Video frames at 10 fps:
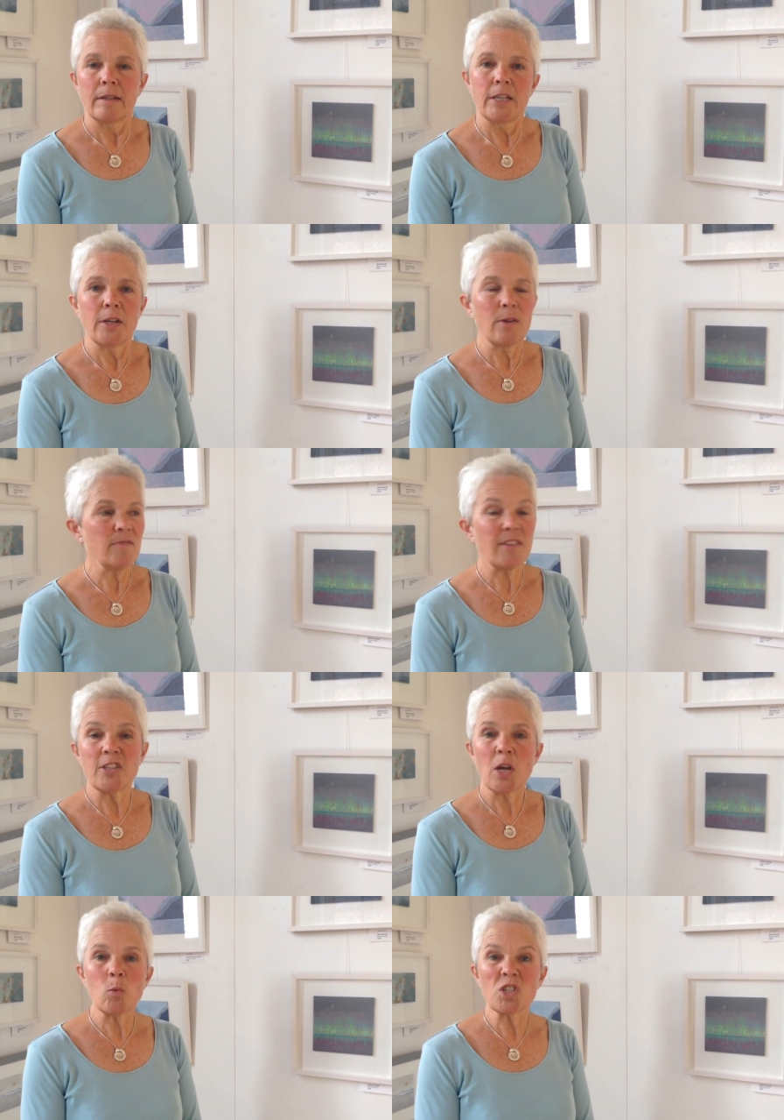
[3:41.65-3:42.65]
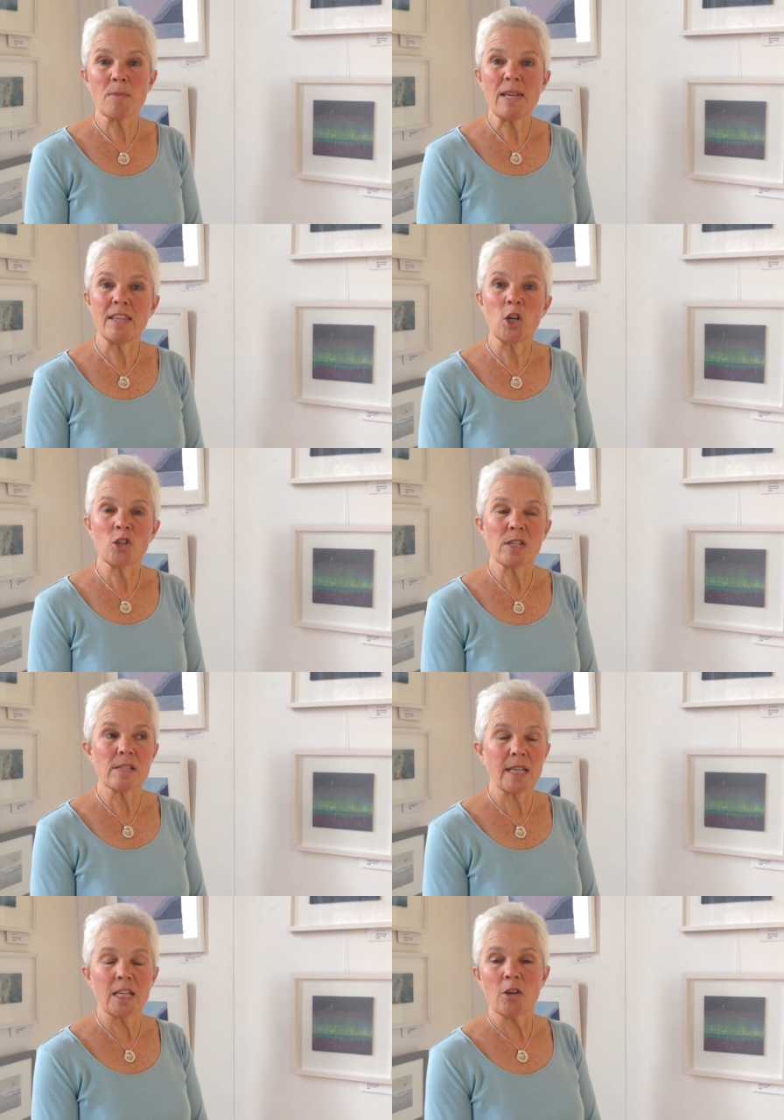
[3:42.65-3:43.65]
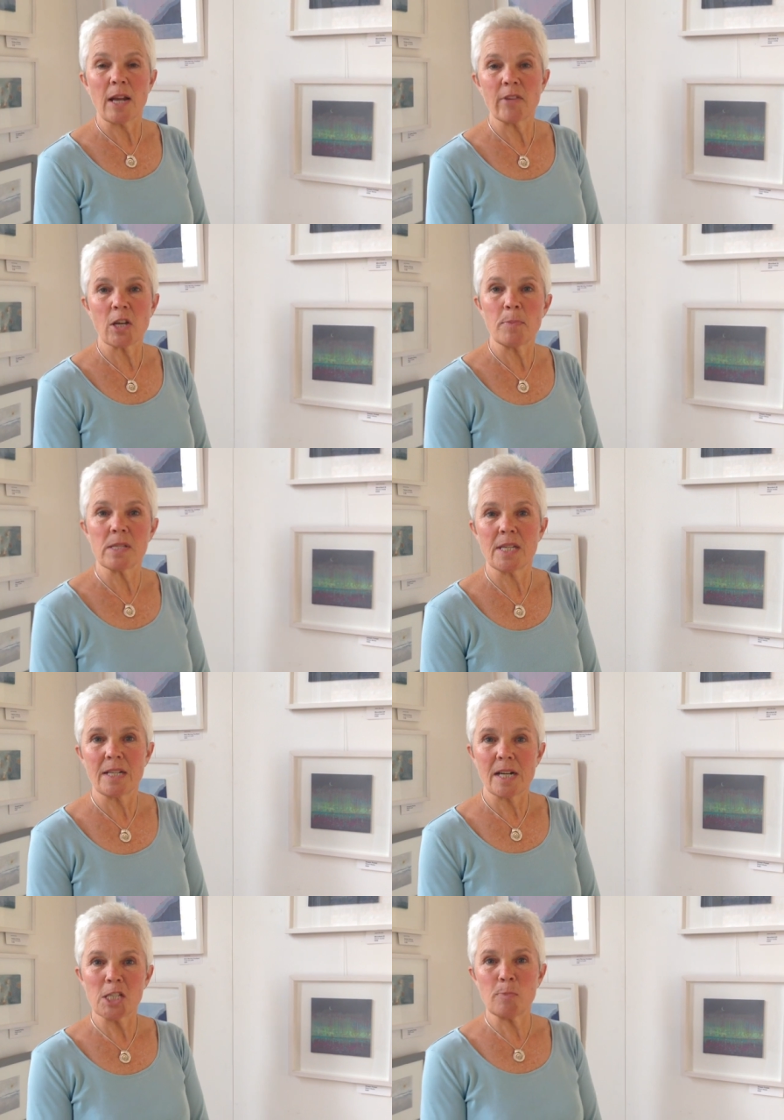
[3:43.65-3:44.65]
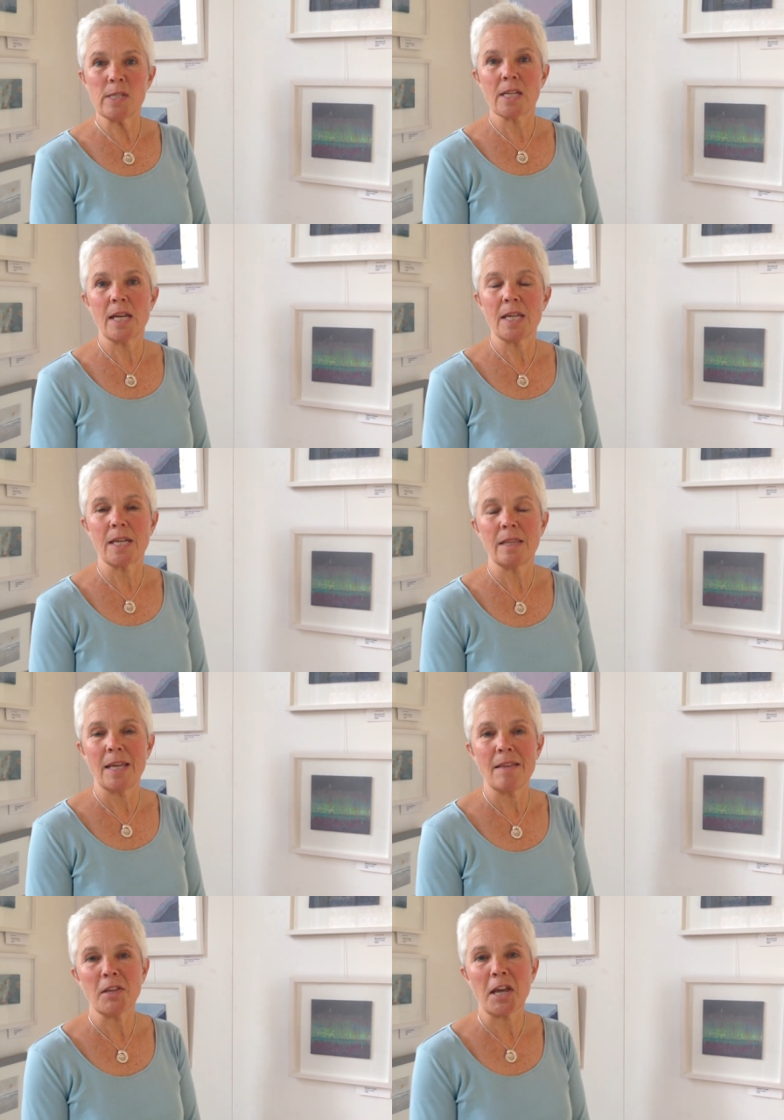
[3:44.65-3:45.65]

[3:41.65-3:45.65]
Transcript: you know, even if they don't want to meet the artist, they can go and have a cup of tea and a nice piece of cake in the